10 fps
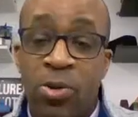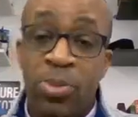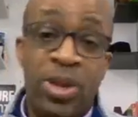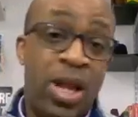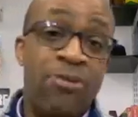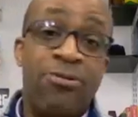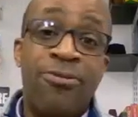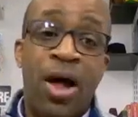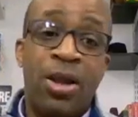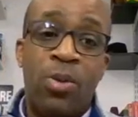There will be a lot
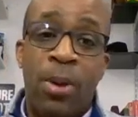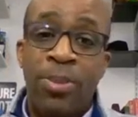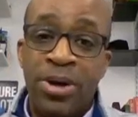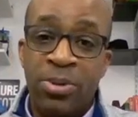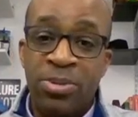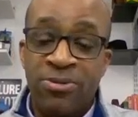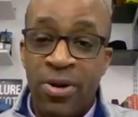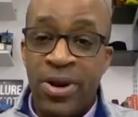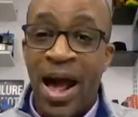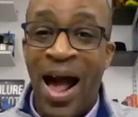of follow-up, and it will be
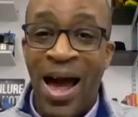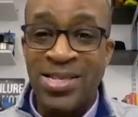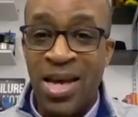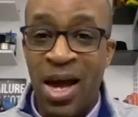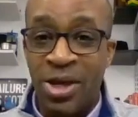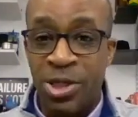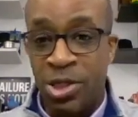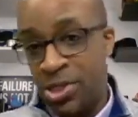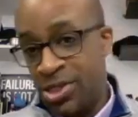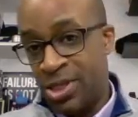very high touch,